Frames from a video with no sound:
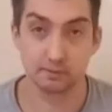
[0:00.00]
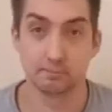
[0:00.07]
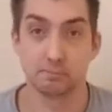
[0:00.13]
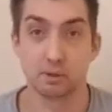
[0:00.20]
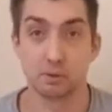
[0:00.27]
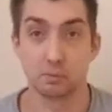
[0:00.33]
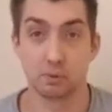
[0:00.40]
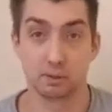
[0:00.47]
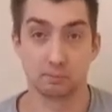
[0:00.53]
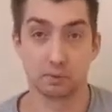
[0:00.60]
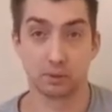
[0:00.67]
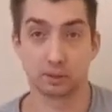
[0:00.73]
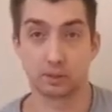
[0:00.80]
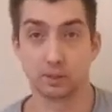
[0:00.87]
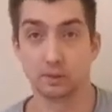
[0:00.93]
put one
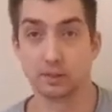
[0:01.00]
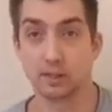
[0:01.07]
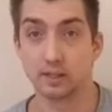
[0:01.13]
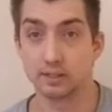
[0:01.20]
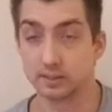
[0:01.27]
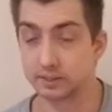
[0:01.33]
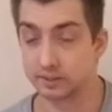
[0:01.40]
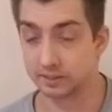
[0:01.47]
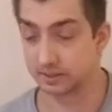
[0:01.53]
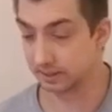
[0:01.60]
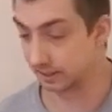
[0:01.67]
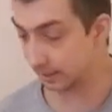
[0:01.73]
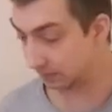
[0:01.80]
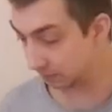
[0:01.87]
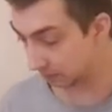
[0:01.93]
more coat on just to see
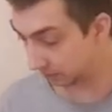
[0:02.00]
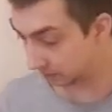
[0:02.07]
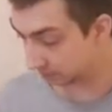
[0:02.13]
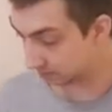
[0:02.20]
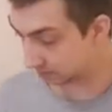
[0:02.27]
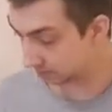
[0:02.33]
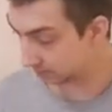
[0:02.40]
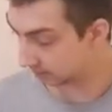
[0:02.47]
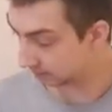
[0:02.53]
how it looks.